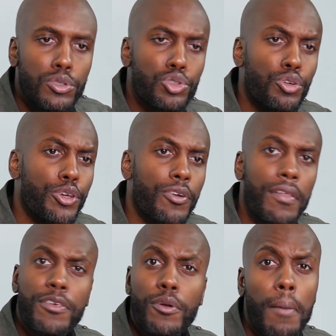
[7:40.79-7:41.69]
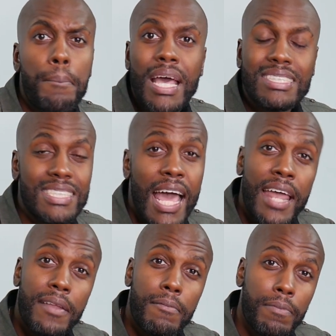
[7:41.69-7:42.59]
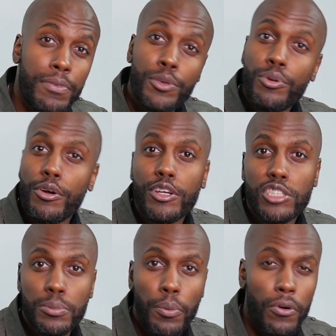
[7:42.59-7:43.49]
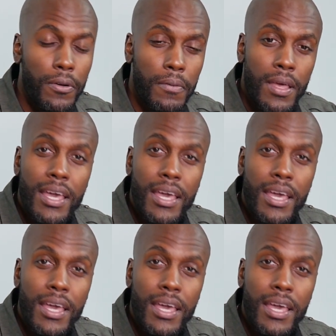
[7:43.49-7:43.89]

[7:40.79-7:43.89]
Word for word: So you're the you're the best at you know your sport.